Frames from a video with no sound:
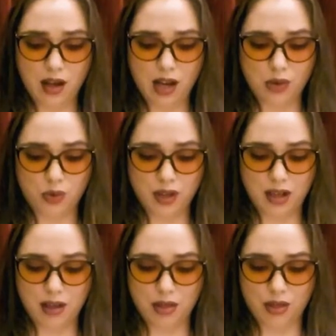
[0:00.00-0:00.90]
and what
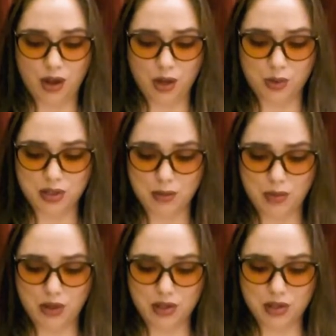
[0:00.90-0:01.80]
I thought was a
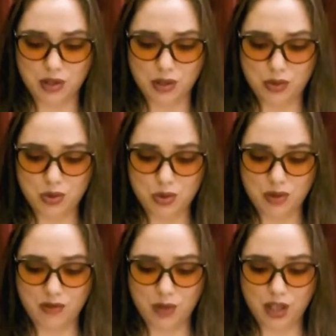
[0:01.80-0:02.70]
mere excuse to
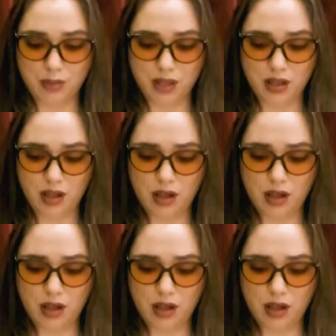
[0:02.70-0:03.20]
avoid me